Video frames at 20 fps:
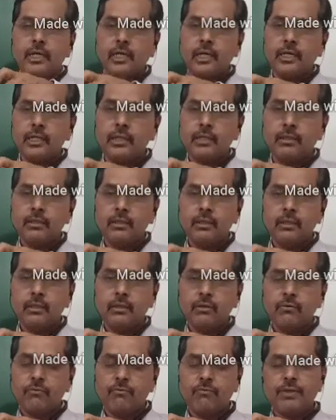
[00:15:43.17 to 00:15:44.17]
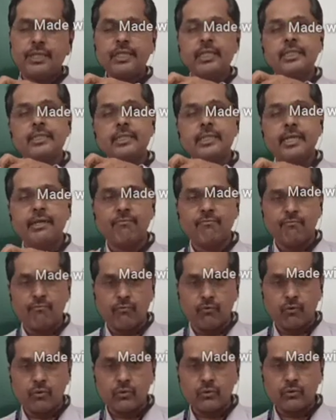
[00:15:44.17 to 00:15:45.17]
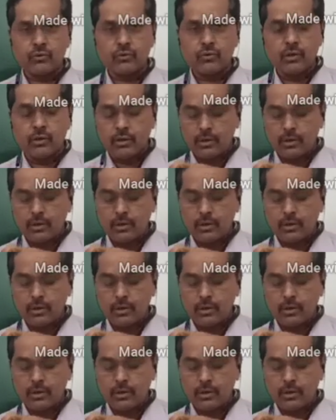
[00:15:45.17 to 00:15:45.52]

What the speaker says: earth with the same force,